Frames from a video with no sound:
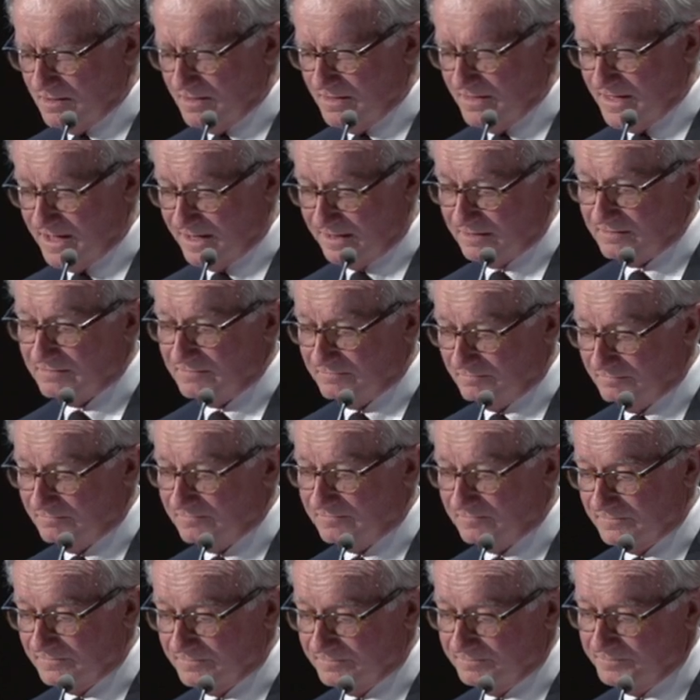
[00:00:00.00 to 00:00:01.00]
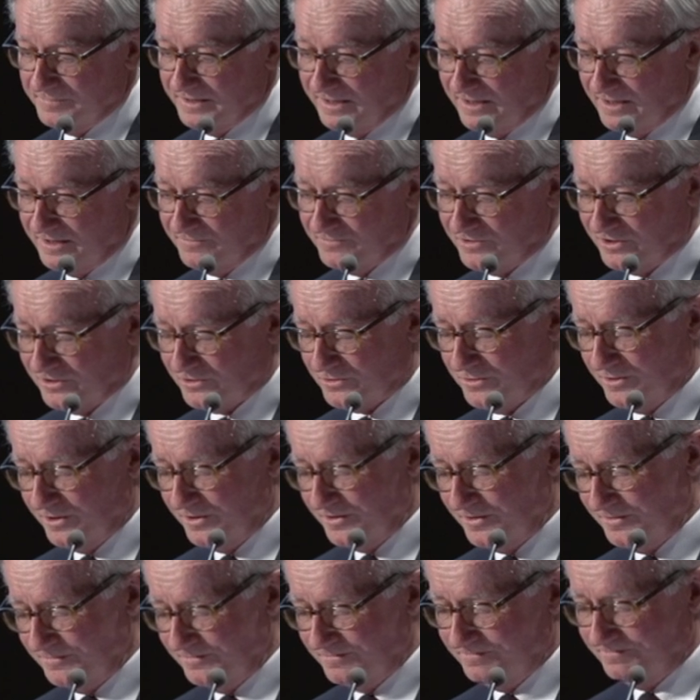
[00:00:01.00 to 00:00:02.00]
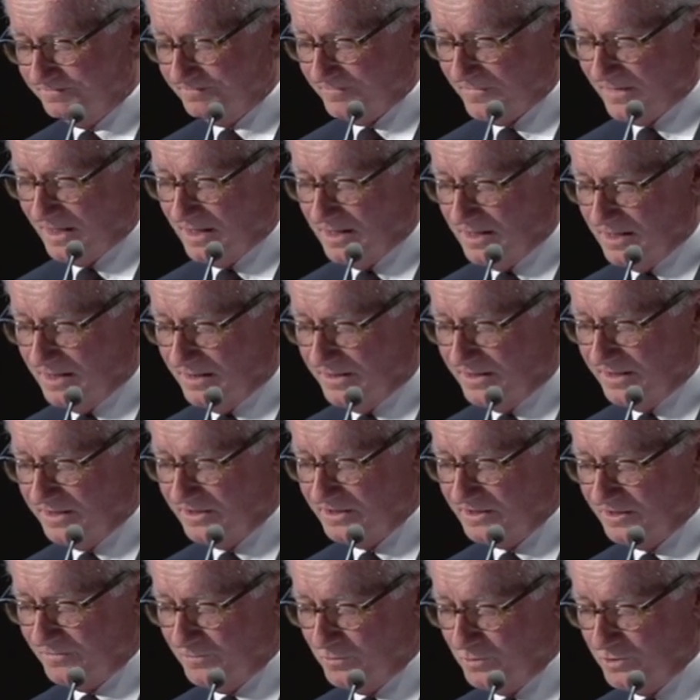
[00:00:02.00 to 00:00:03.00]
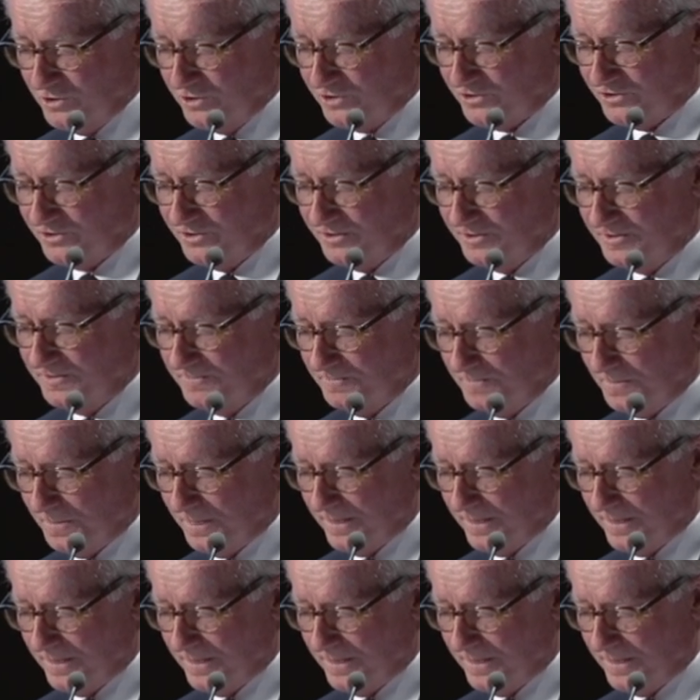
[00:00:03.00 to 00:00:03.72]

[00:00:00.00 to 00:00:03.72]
that bit I've just quoted, things have worsened.